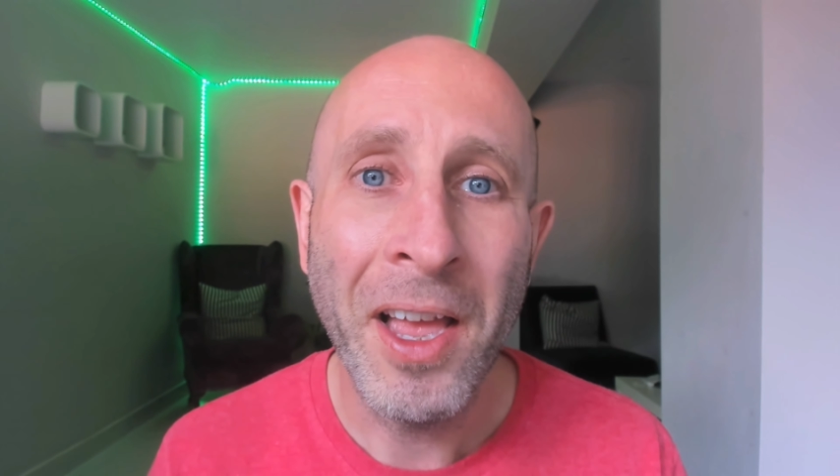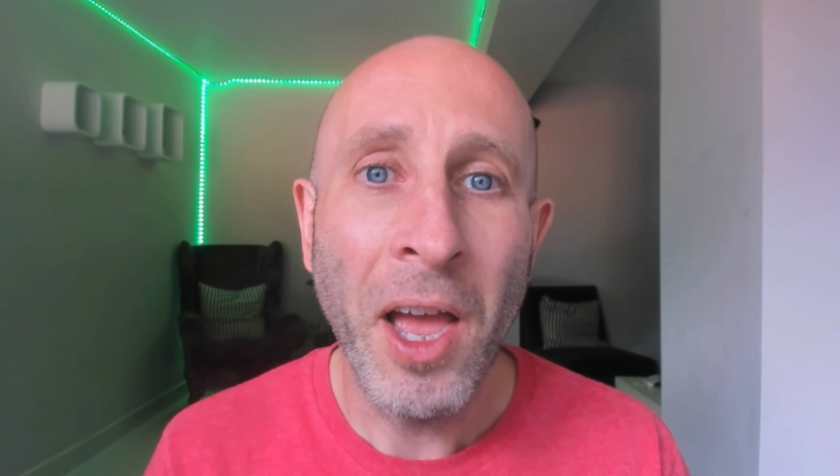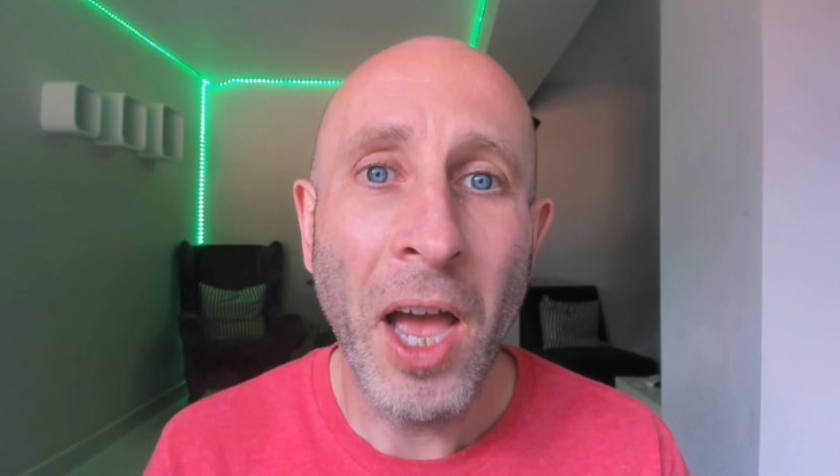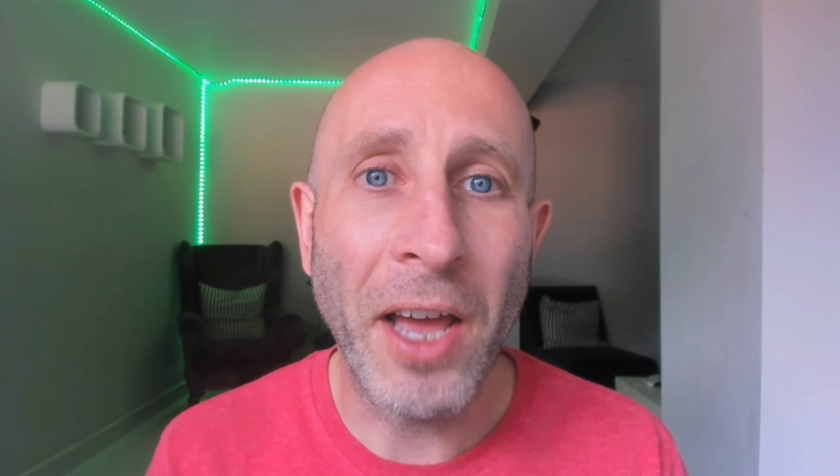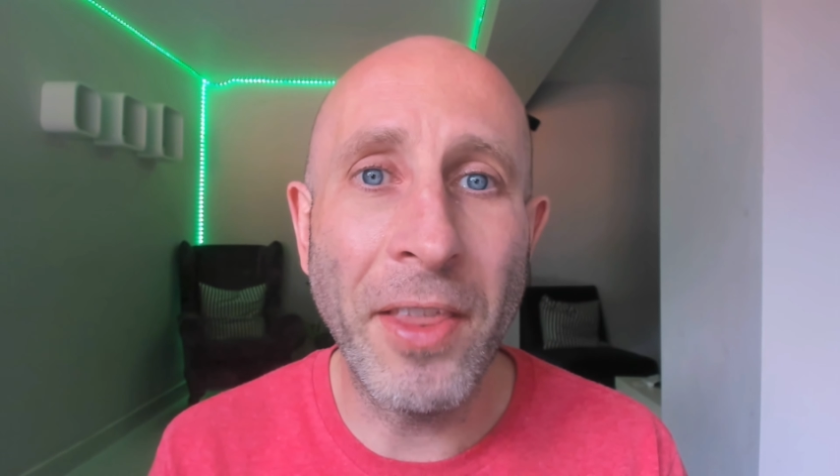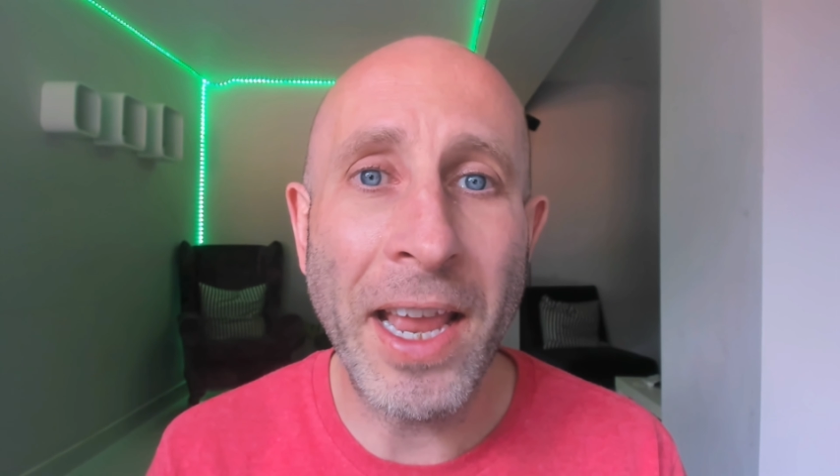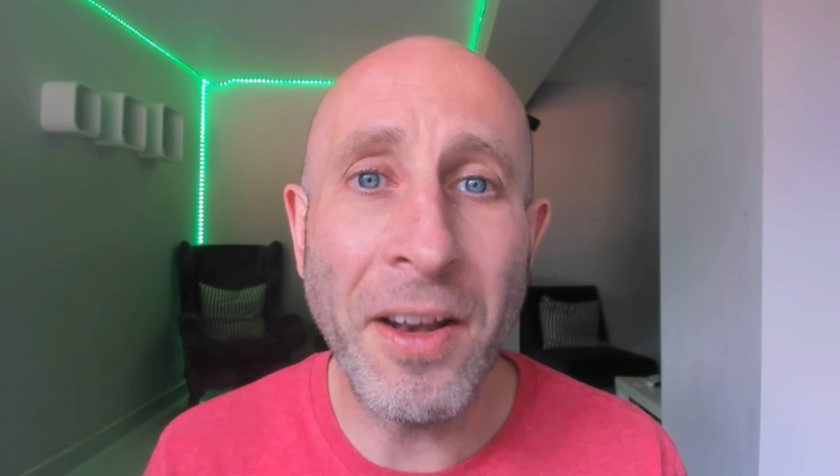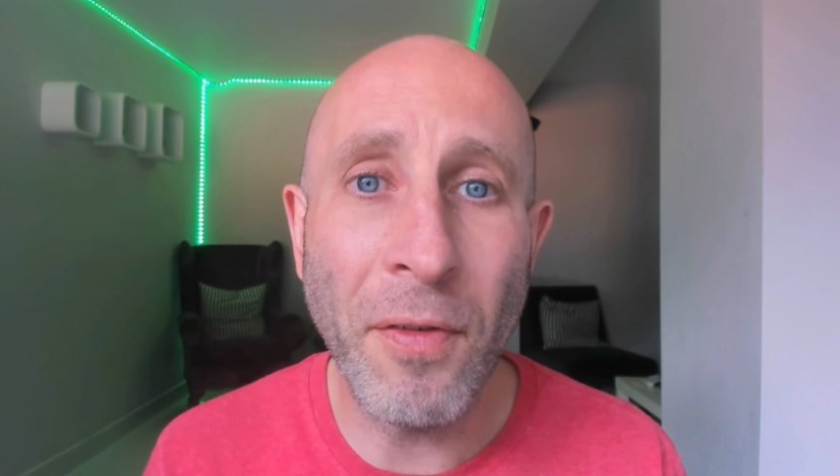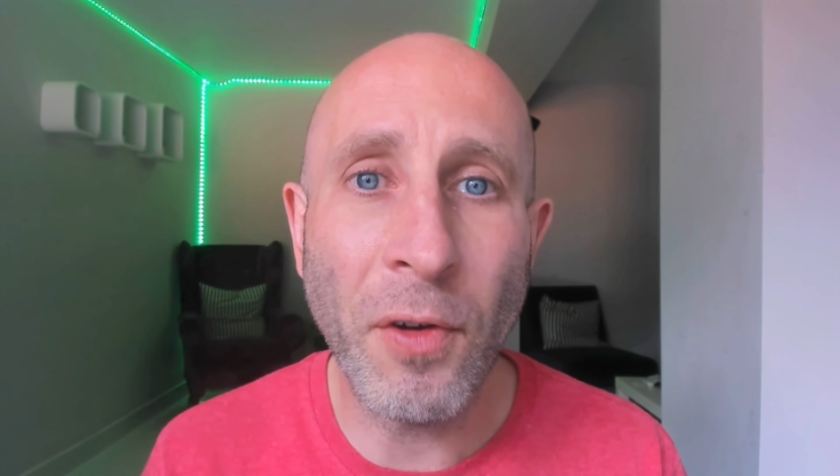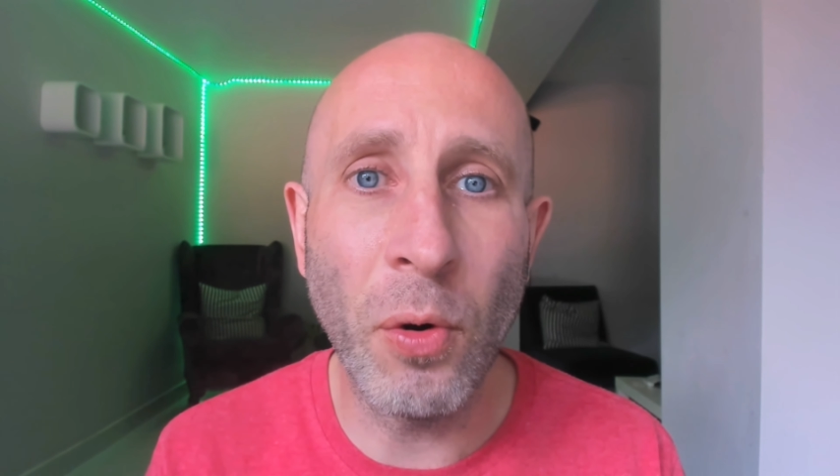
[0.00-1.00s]
And
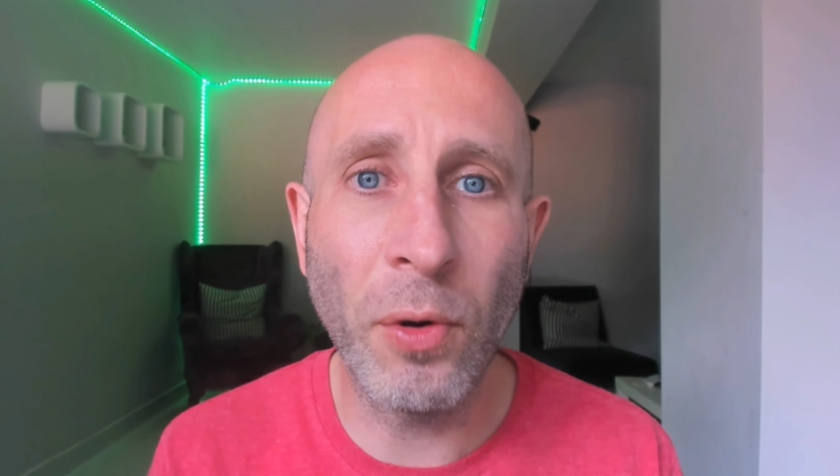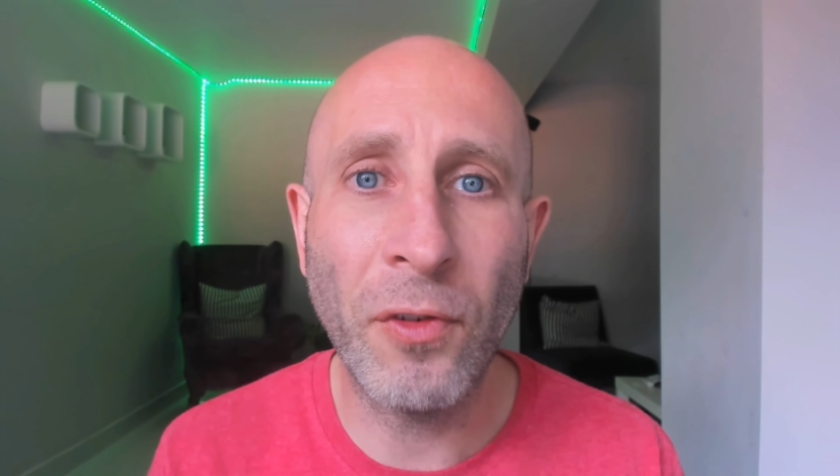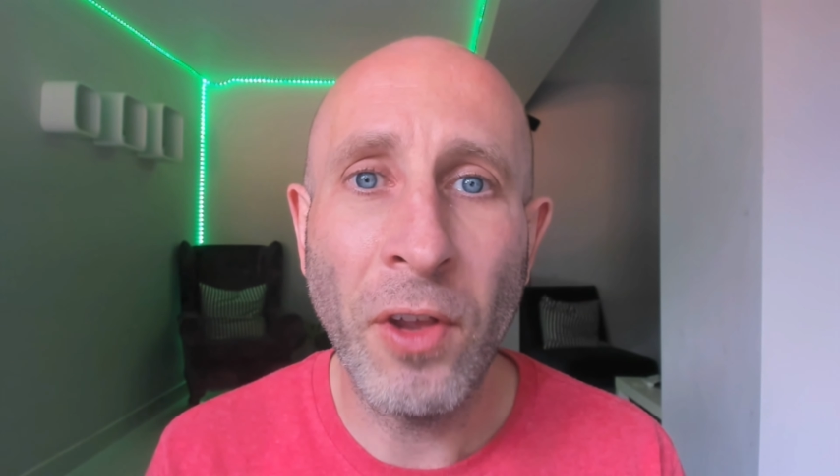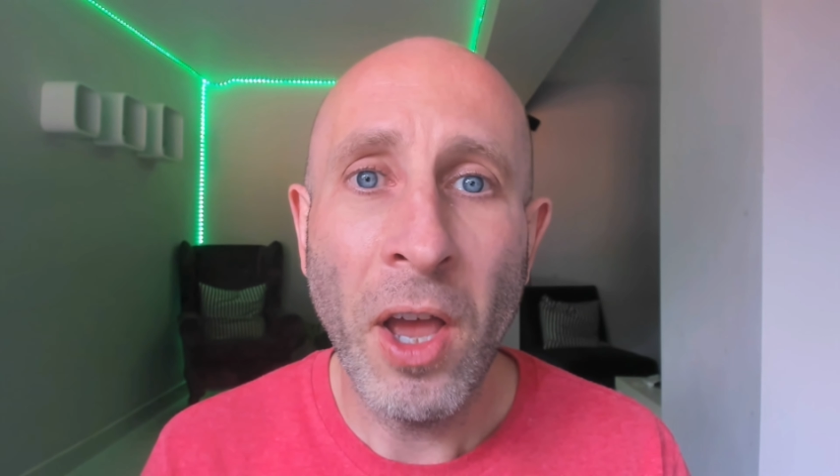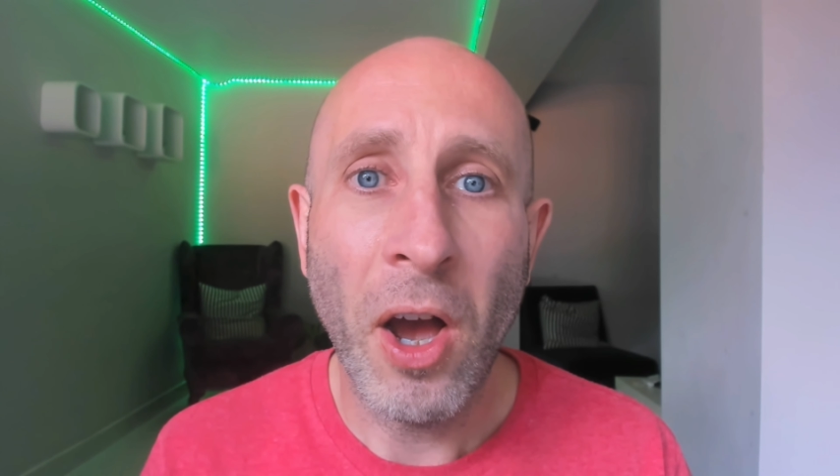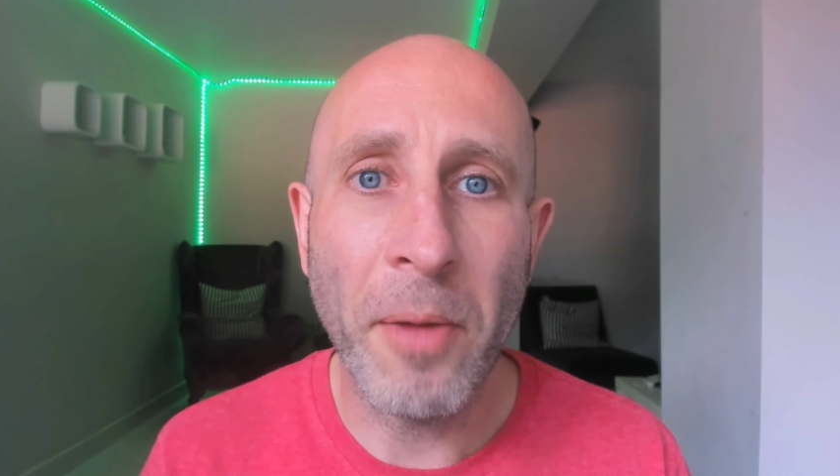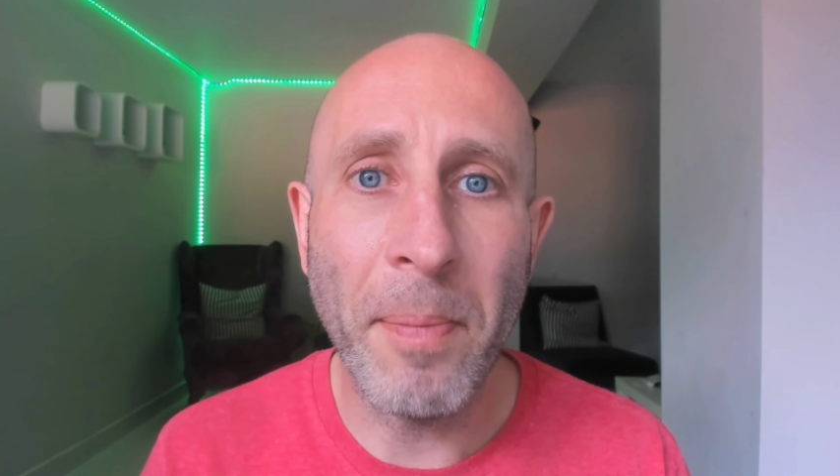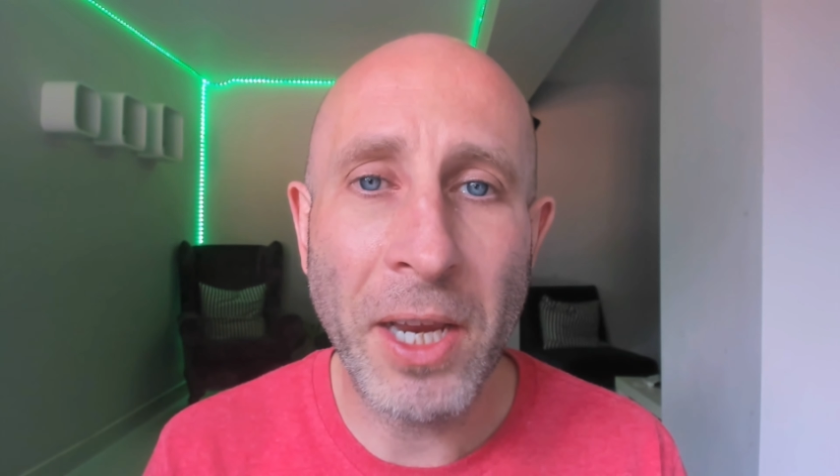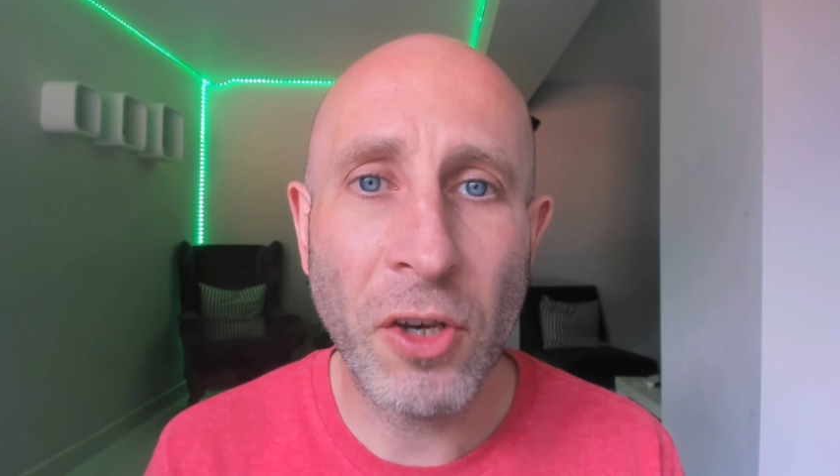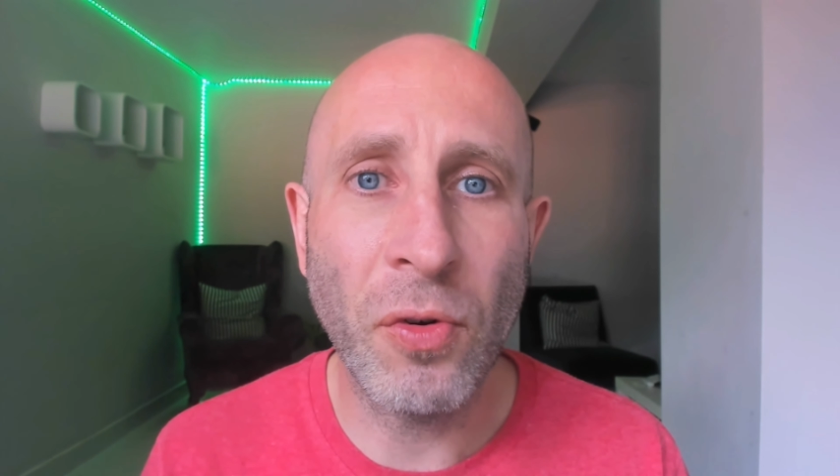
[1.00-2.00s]
then, of course, I
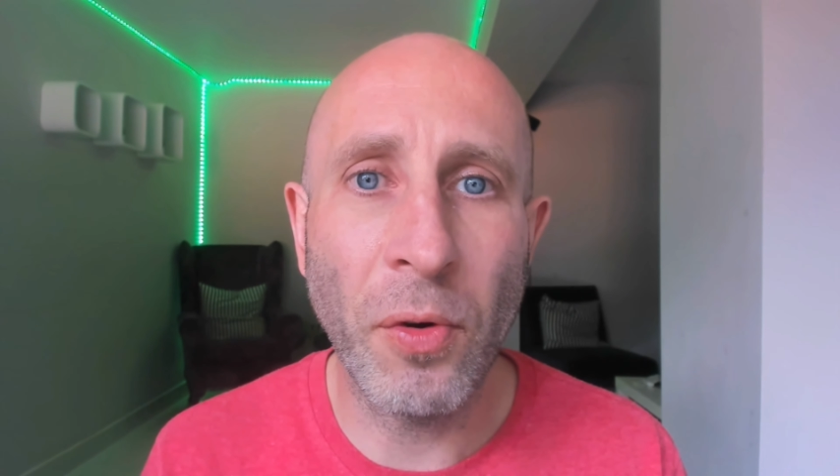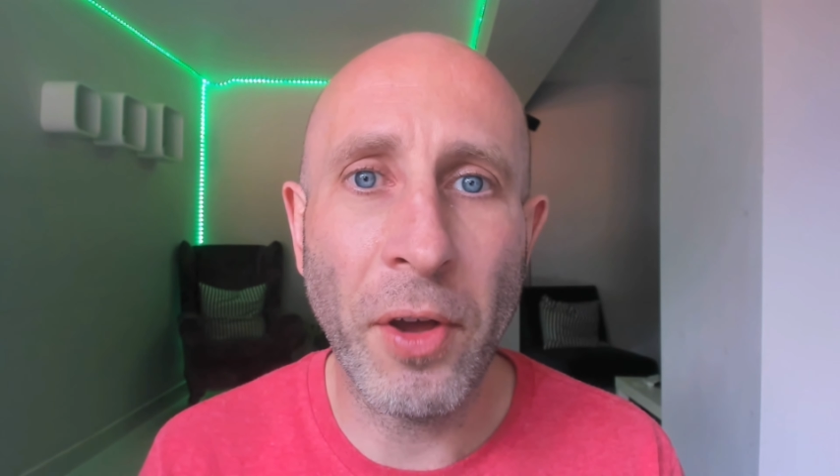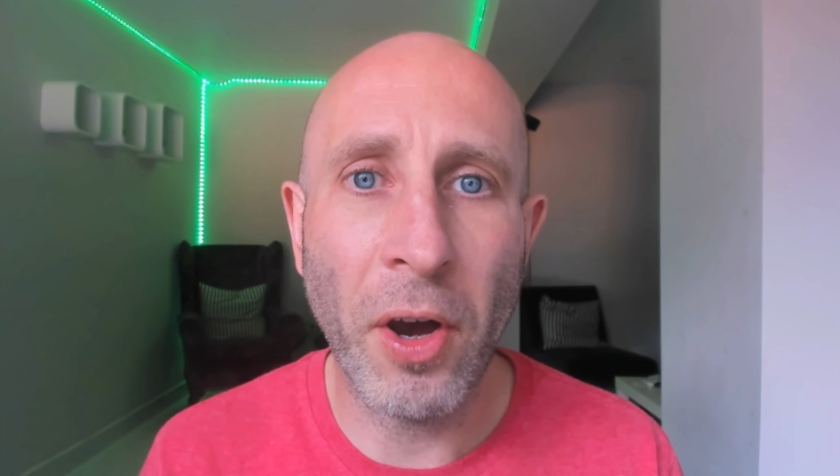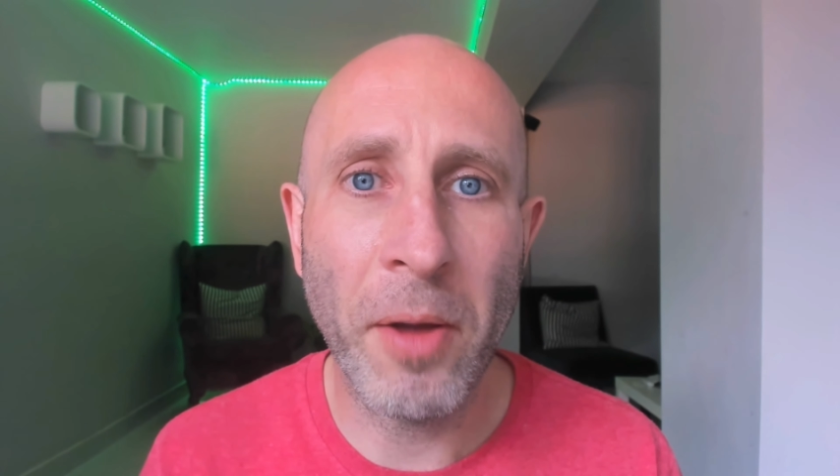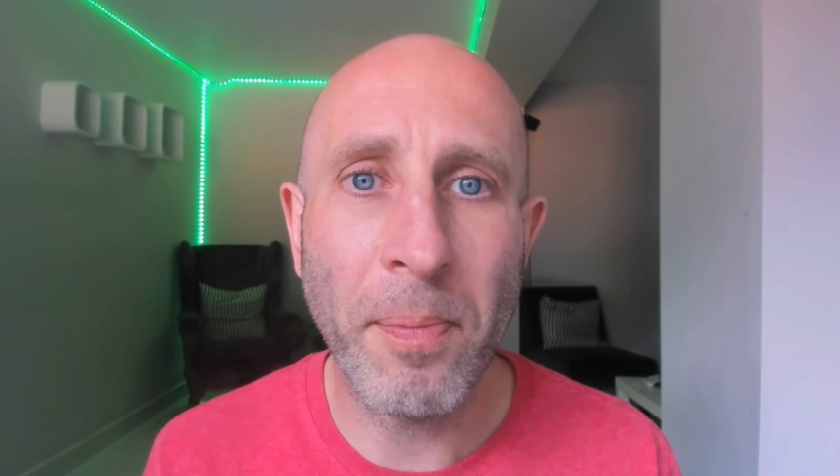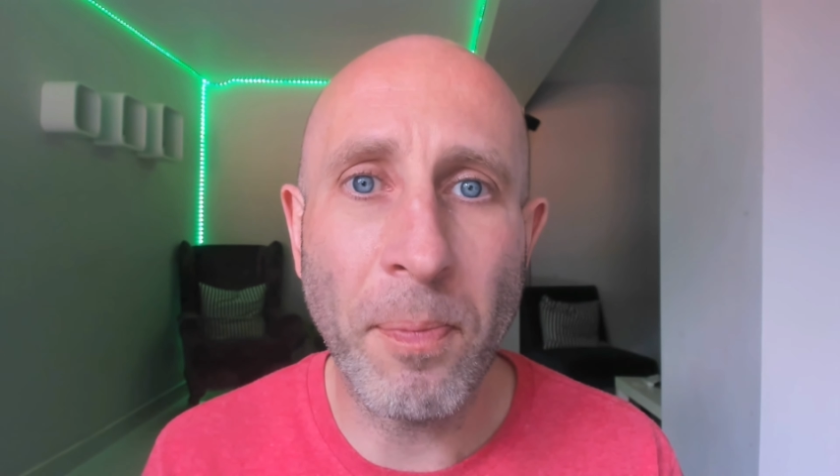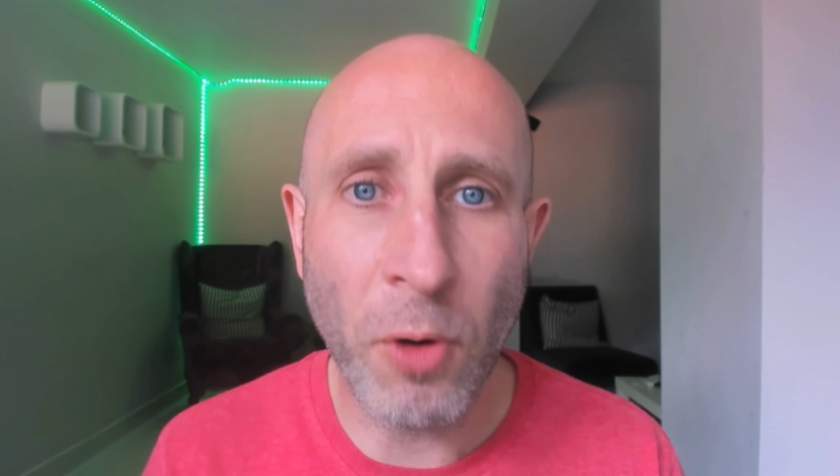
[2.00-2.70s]
make sure that I'm